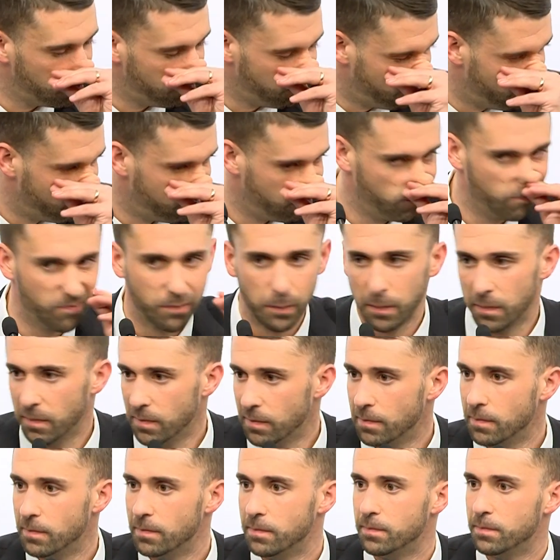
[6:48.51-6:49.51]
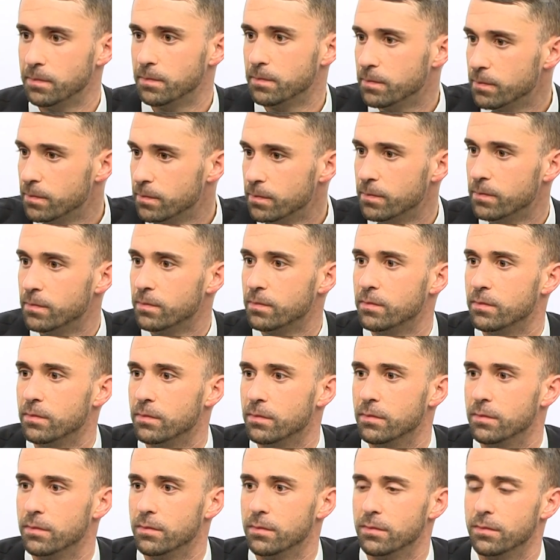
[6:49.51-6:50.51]
Who called the timeout that the ref heard in the
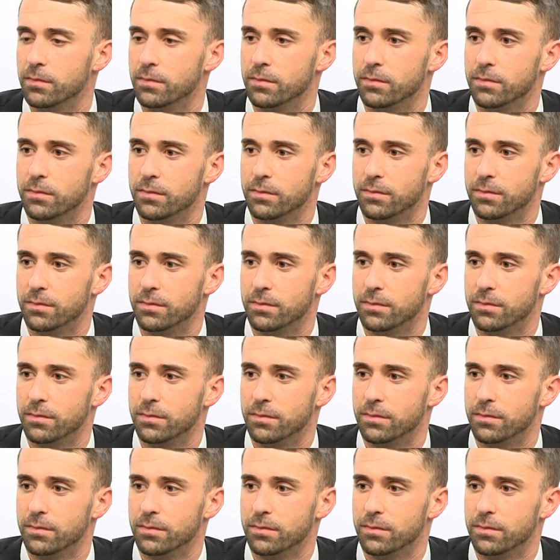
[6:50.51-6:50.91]
first quarter?